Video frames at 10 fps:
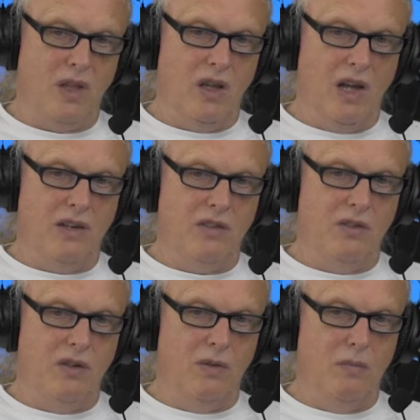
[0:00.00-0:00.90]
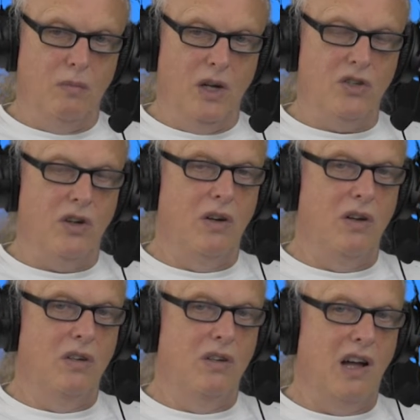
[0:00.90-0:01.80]
at
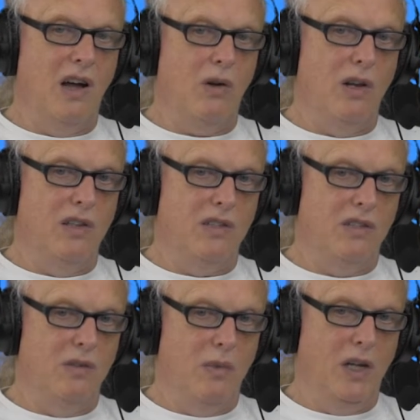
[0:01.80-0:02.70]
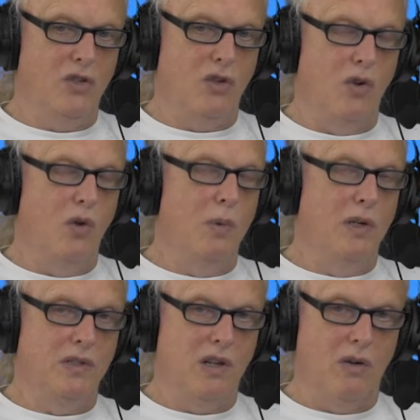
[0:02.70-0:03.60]
major outlets, major
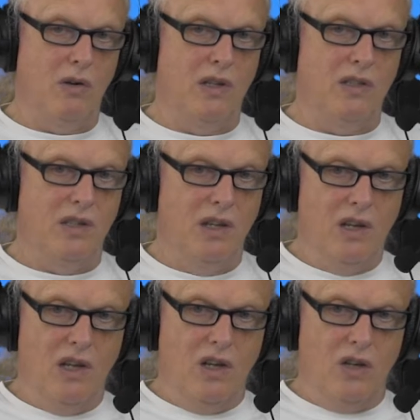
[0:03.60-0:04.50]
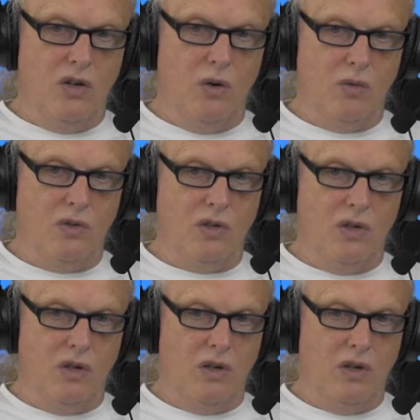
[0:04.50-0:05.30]
globalist outlets. Don't